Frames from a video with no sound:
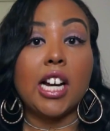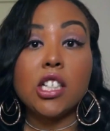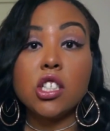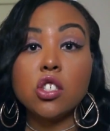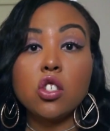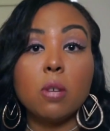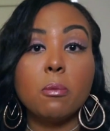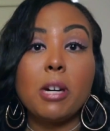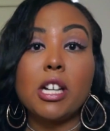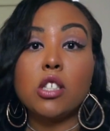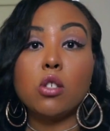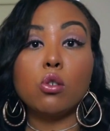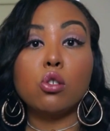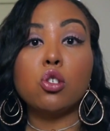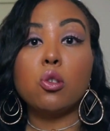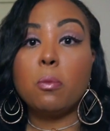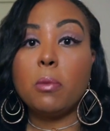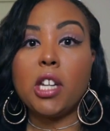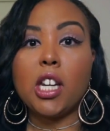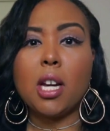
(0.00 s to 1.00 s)
not just on my
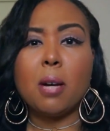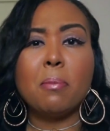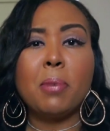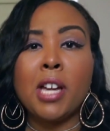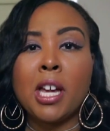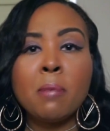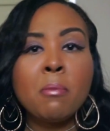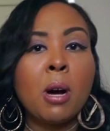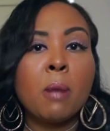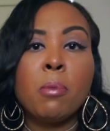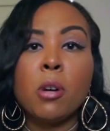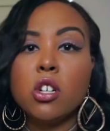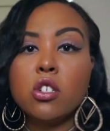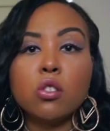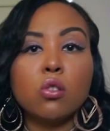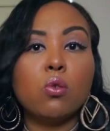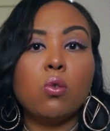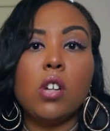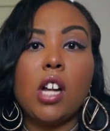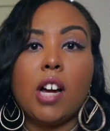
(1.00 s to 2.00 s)
social media, but in my
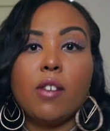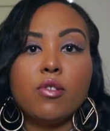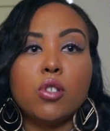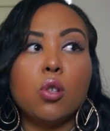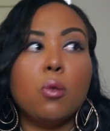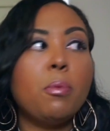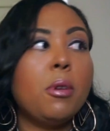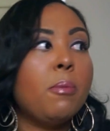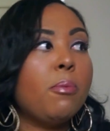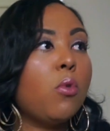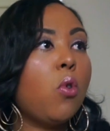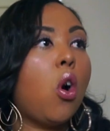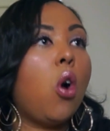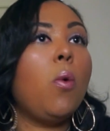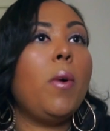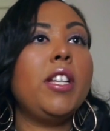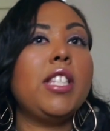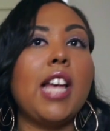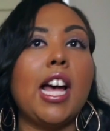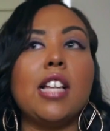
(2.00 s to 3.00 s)
personal life too. People
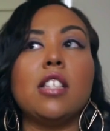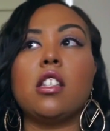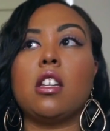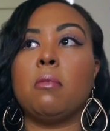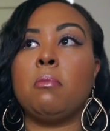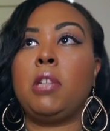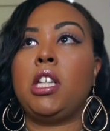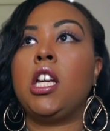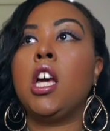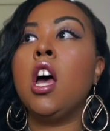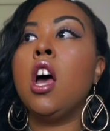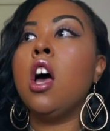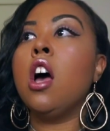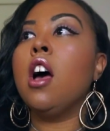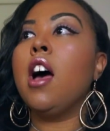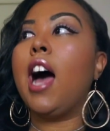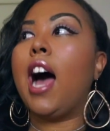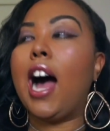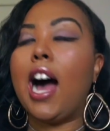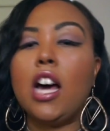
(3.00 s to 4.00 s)
always asking me,
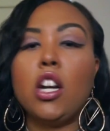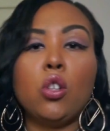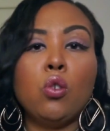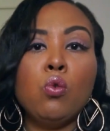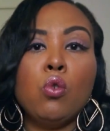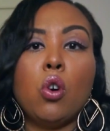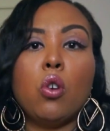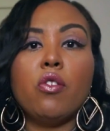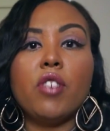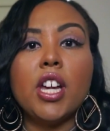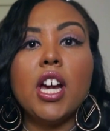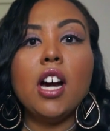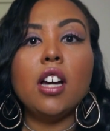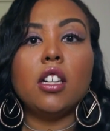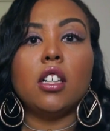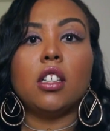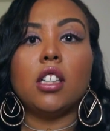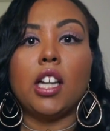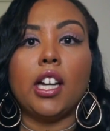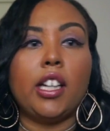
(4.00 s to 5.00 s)
how do you know
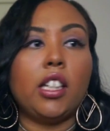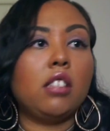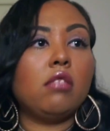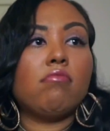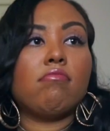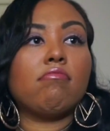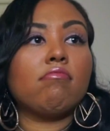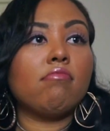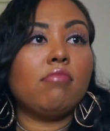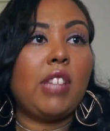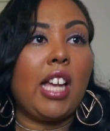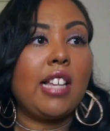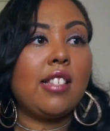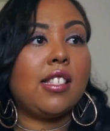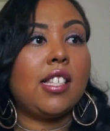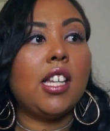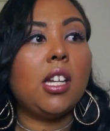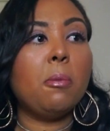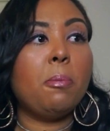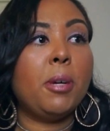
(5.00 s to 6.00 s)
Rihanna? Like, they
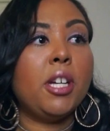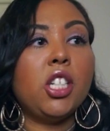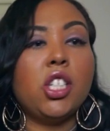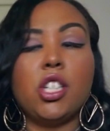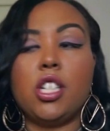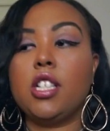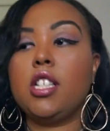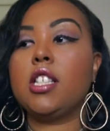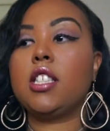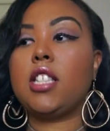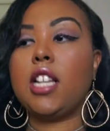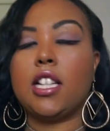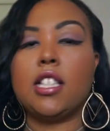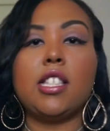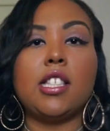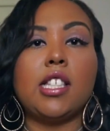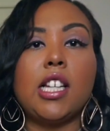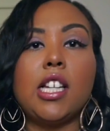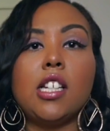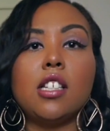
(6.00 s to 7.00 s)
see the pictures, they
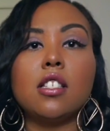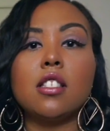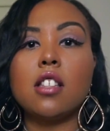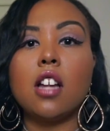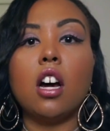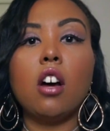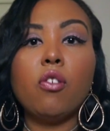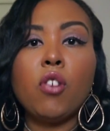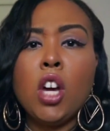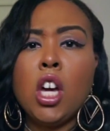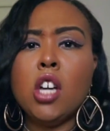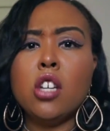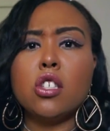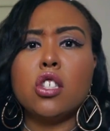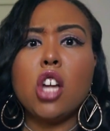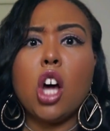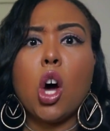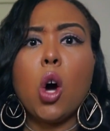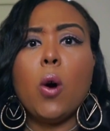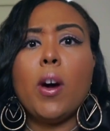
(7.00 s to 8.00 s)
see the stuff.
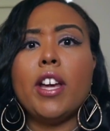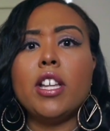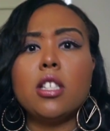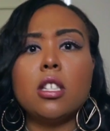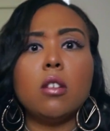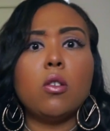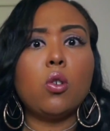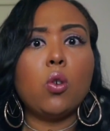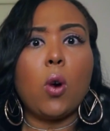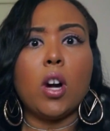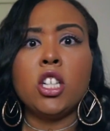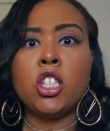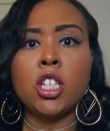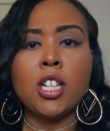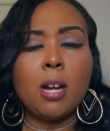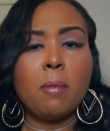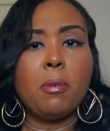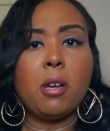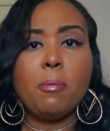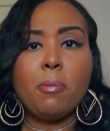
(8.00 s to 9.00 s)
So it's a
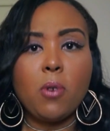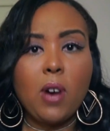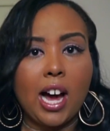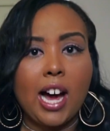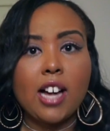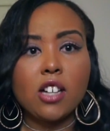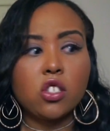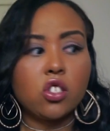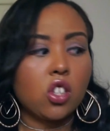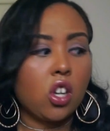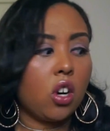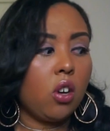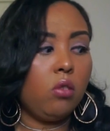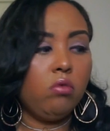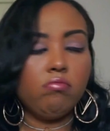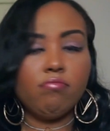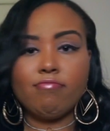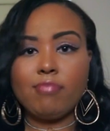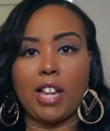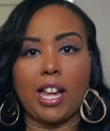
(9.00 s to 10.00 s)
question that people ask,
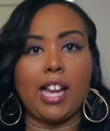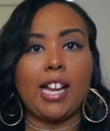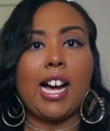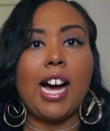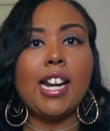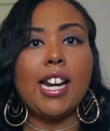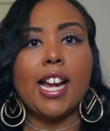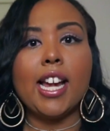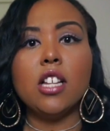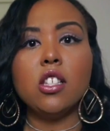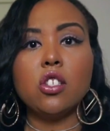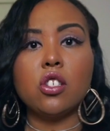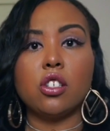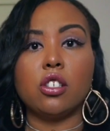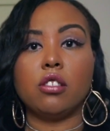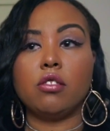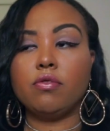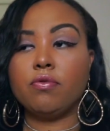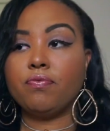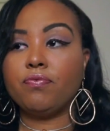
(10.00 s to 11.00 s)
so it got
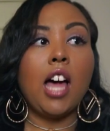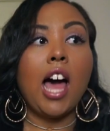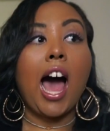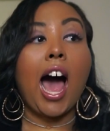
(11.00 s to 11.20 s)
answered.